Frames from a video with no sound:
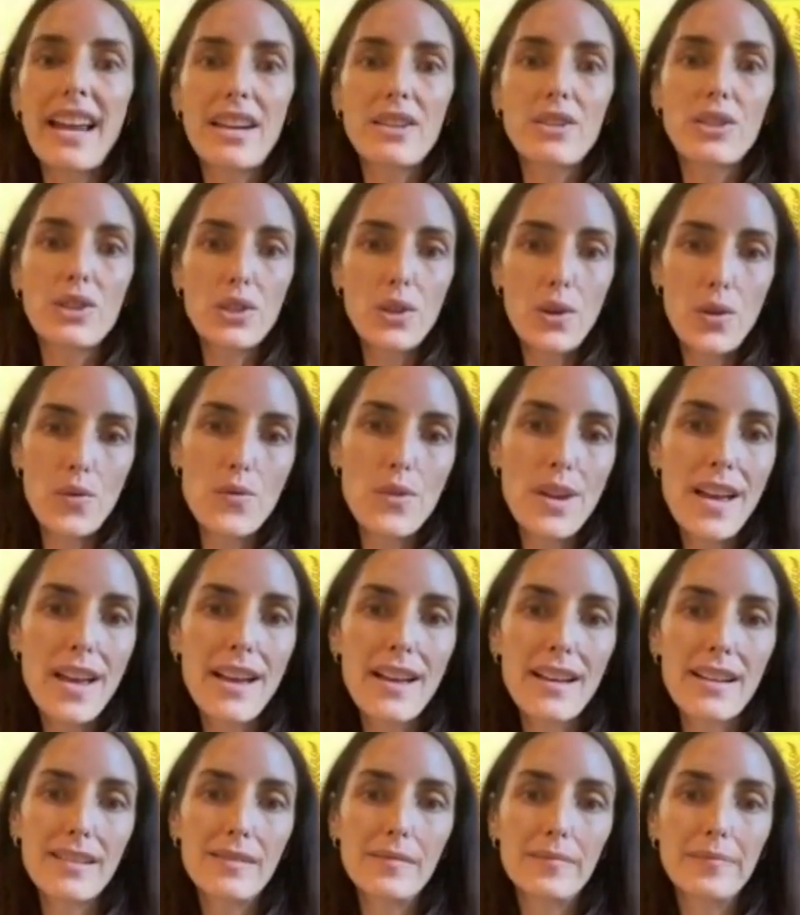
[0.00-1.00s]
I showed
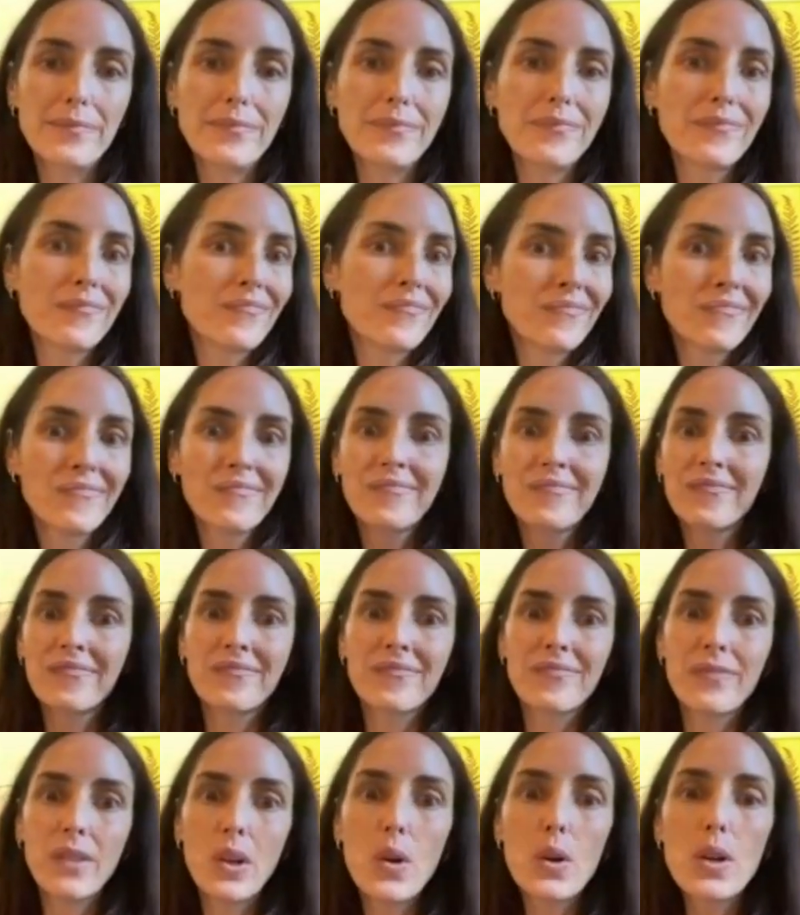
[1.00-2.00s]
him,
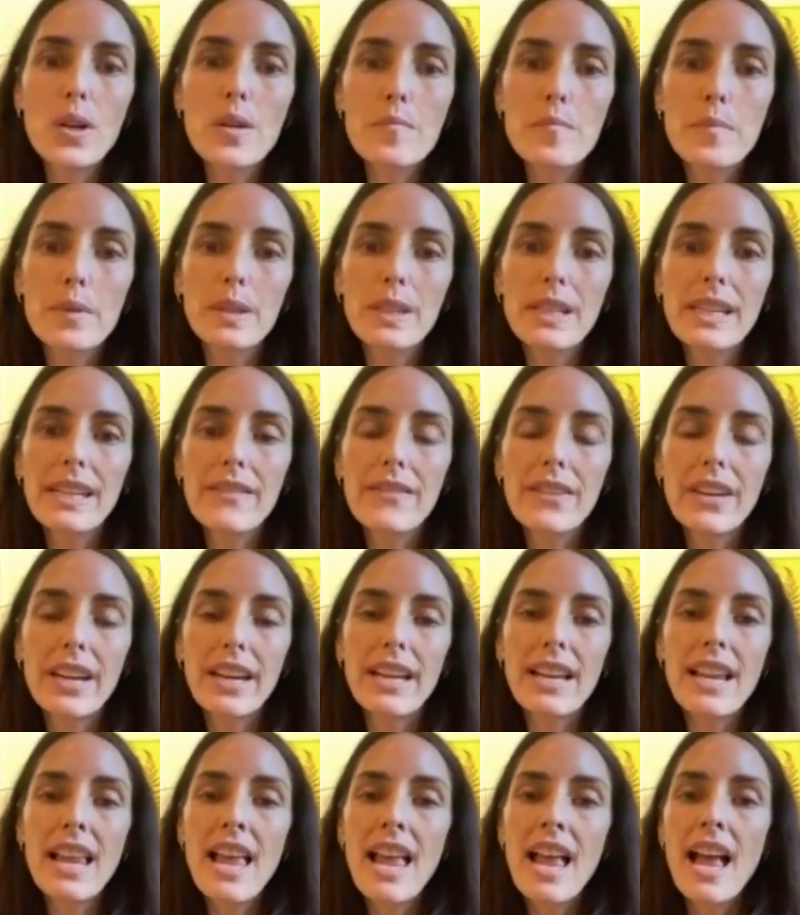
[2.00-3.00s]
couldn't believe it.